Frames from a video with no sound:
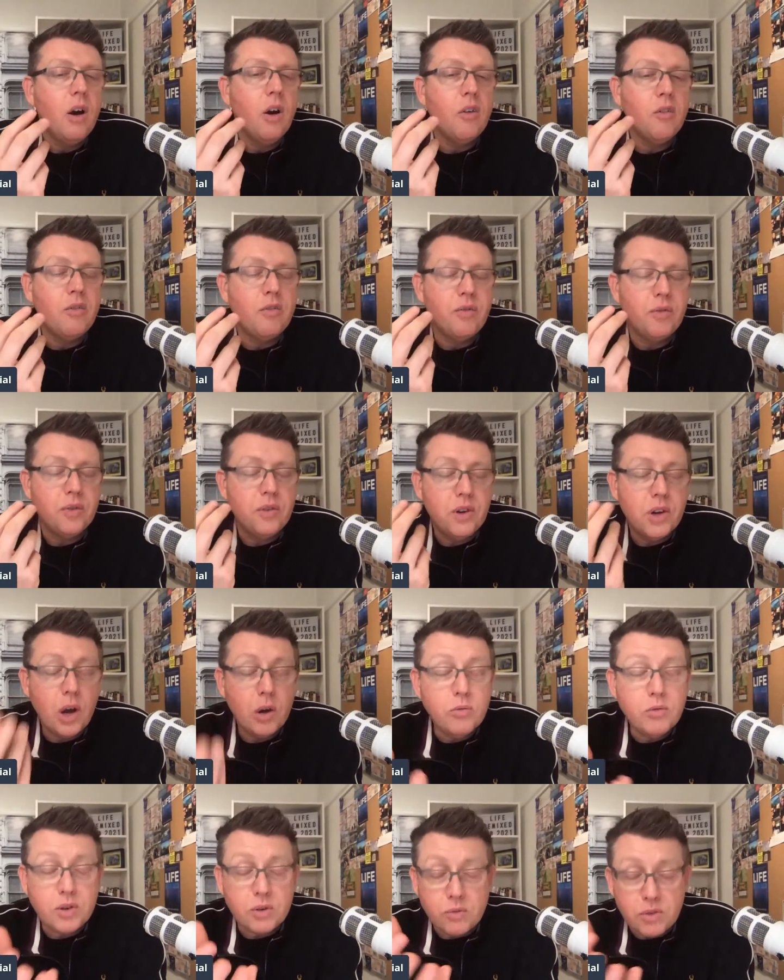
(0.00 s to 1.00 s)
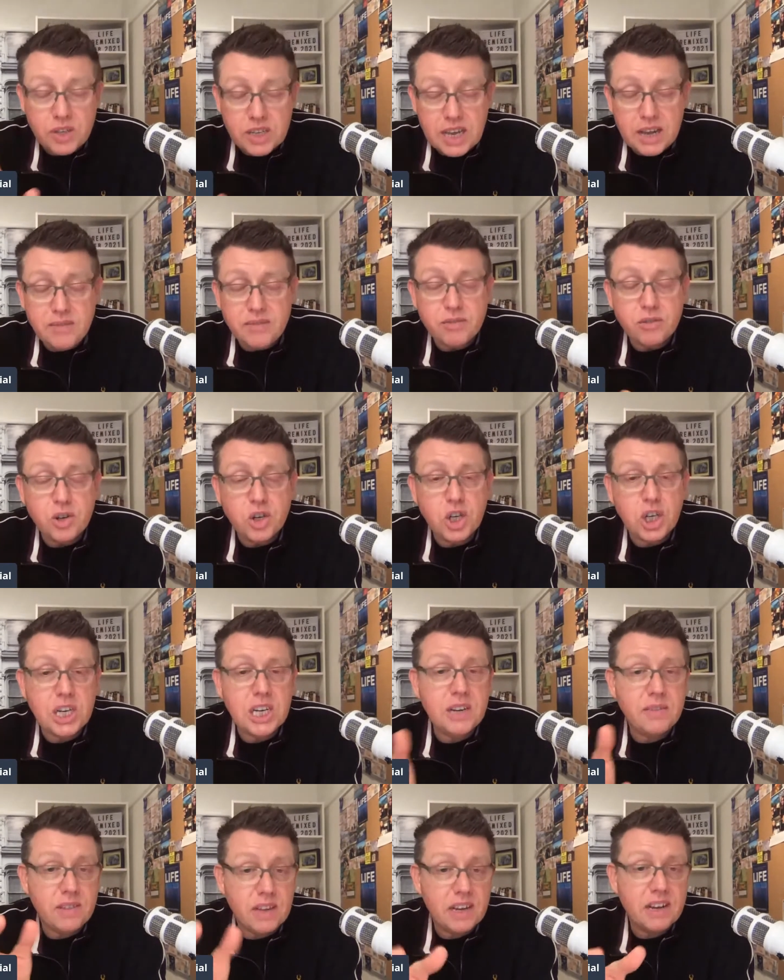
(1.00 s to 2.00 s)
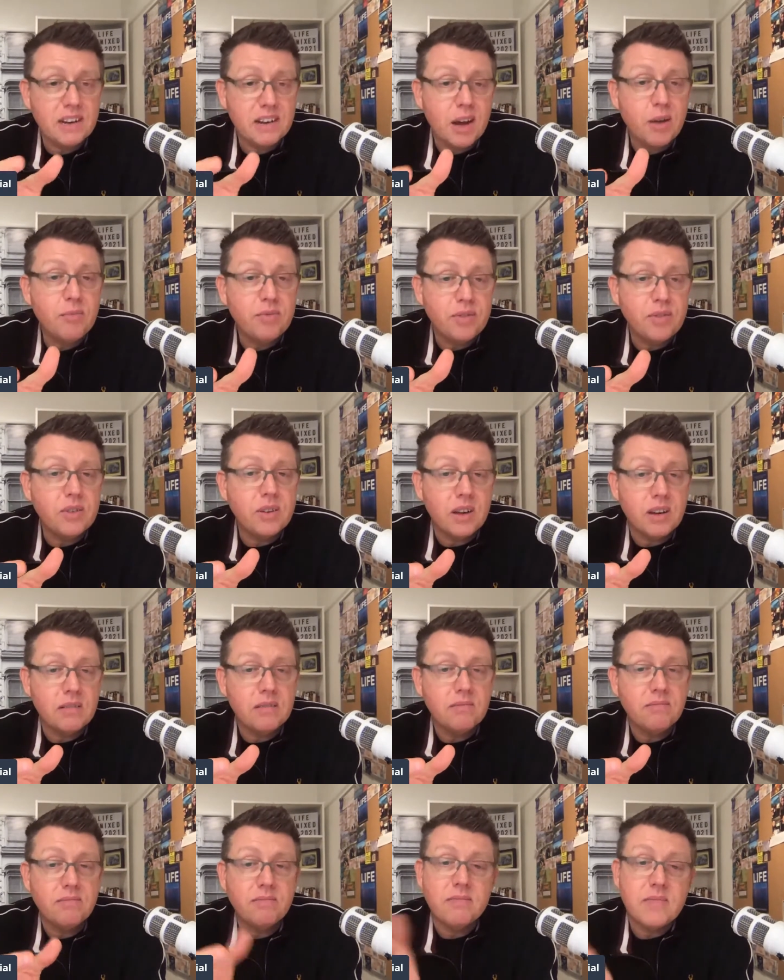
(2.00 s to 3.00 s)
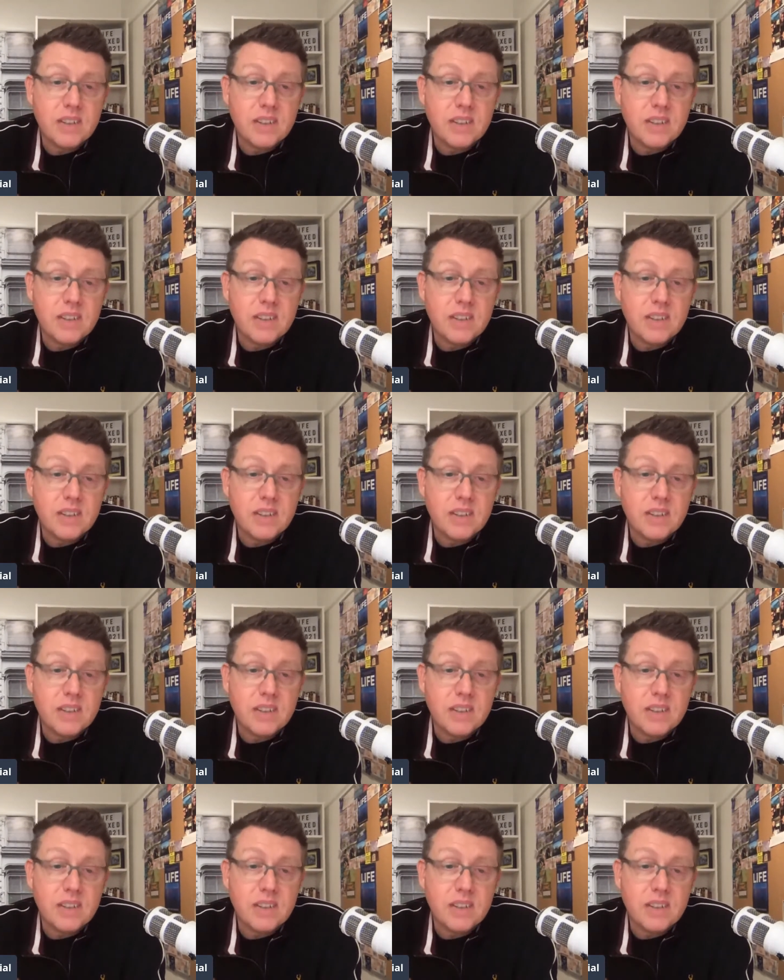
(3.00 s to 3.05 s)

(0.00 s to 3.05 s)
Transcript: of note was ever achieved in a comfort zone.